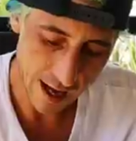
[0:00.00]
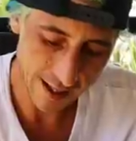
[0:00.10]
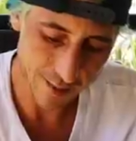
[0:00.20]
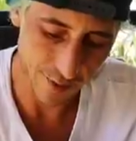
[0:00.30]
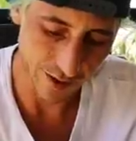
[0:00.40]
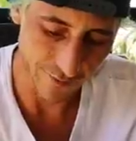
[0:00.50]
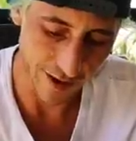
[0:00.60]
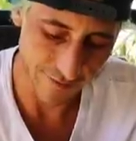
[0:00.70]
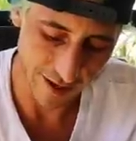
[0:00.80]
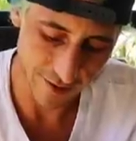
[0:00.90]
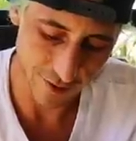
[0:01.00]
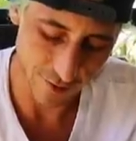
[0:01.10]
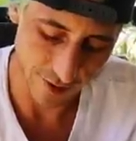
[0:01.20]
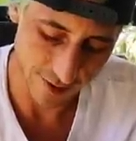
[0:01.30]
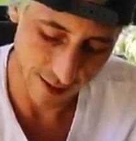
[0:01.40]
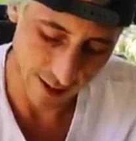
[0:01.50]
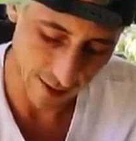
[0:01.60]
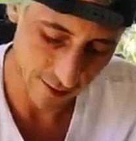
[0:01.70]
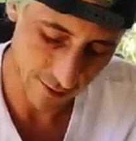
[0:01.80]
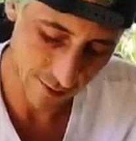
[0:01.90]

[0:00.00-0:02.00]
I can't believe 5,000 on this ticket.